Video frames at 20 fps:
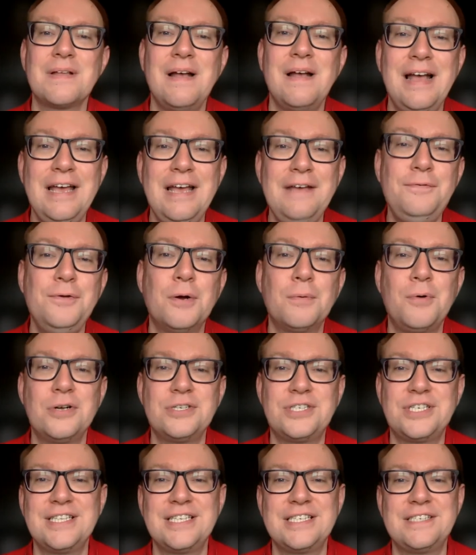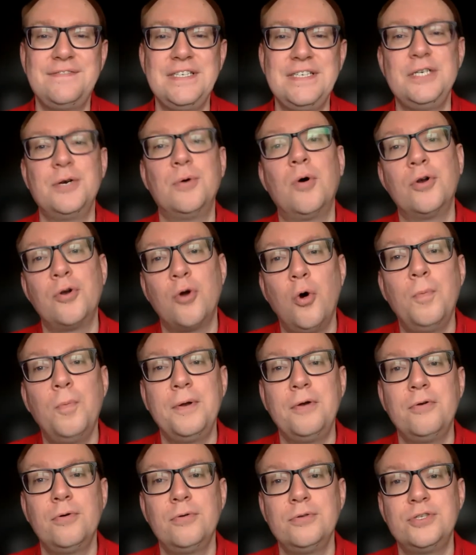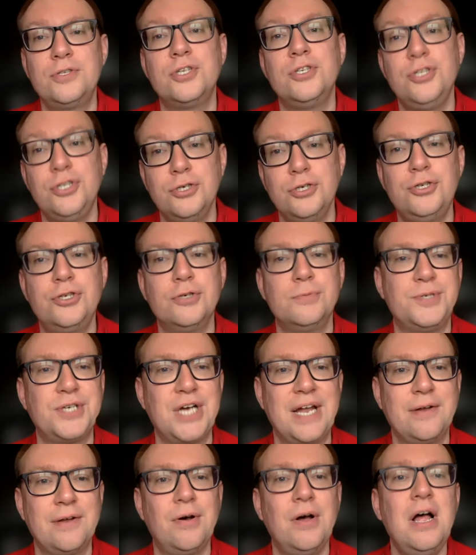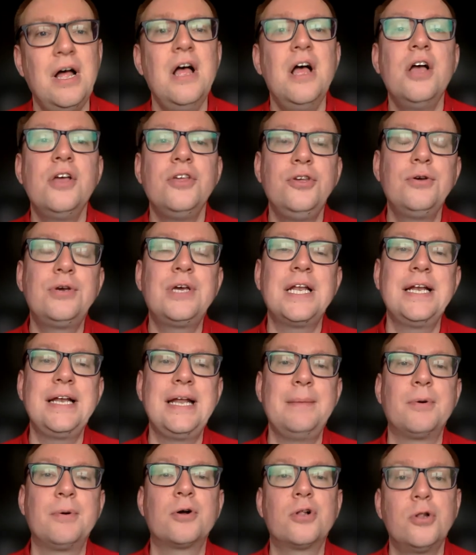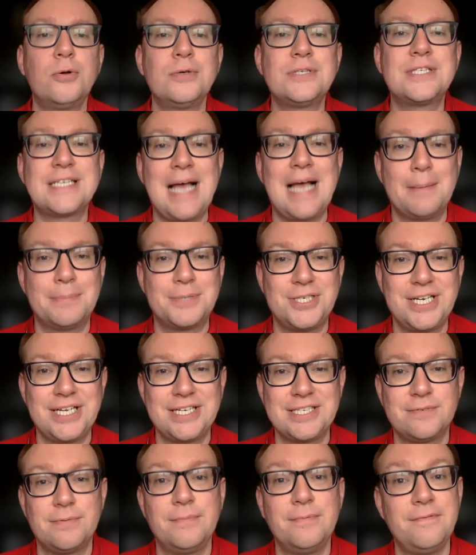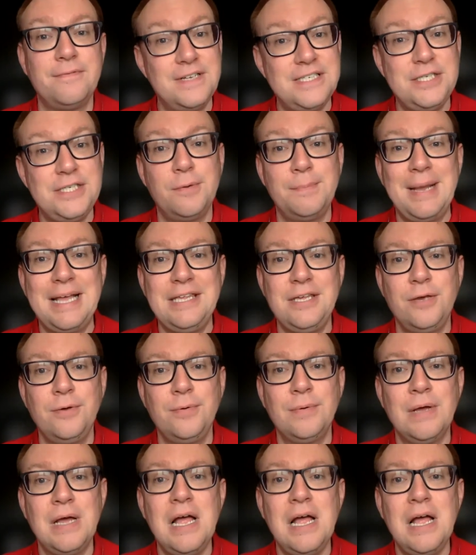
If you're watching this video on Open Road's YouTube channel, you can enable closed captionings from the video menu,